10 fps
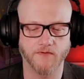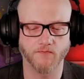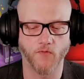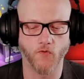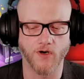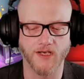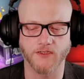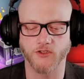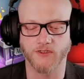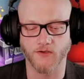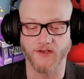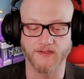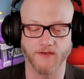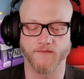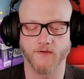more. It's just on a
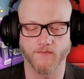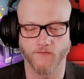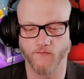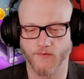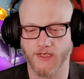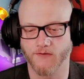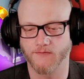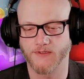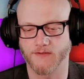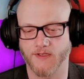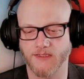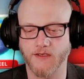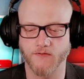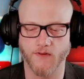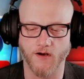different wheel. So let's
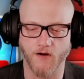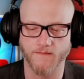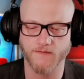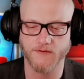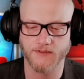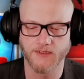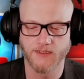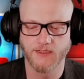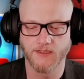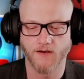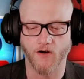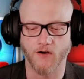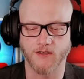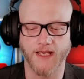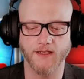go to the offers. Our
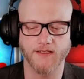daily